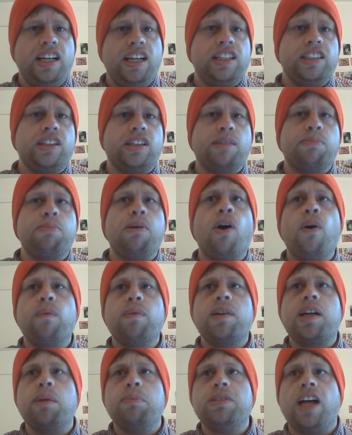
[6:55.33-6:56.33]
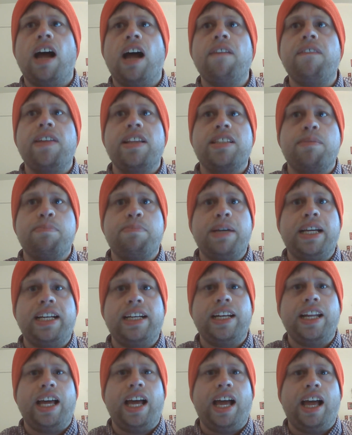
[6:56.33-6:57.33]
So the poem comes off as a bit
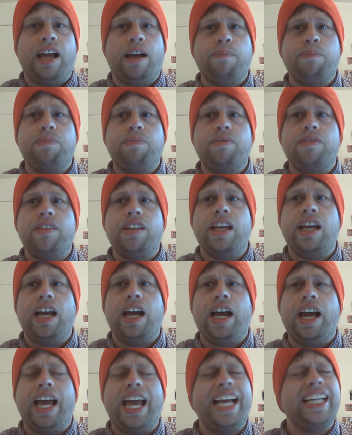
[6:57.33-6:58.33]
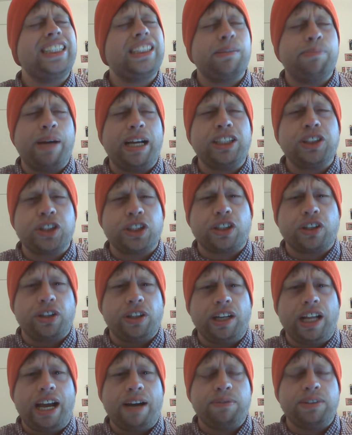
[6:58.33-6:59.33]
um, uh,
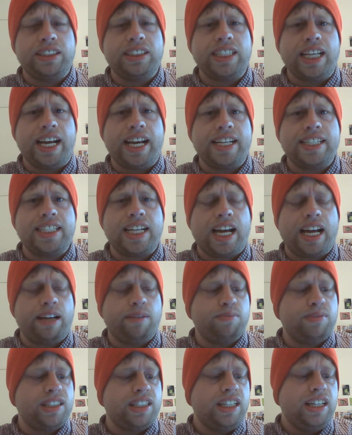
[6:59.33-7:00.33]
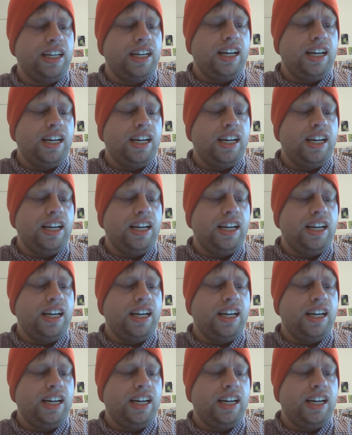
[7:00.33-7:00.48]
asymmetrical, I would say, at times.